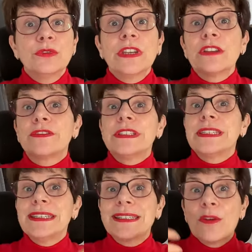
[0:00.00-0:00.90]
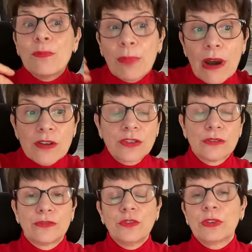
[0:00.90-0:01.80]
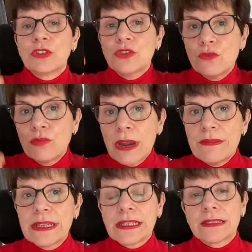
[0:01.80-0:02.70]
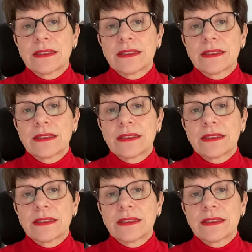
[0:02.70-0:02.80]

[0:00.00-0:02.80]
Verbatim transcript: The outfit is a part of you because you're wearing it.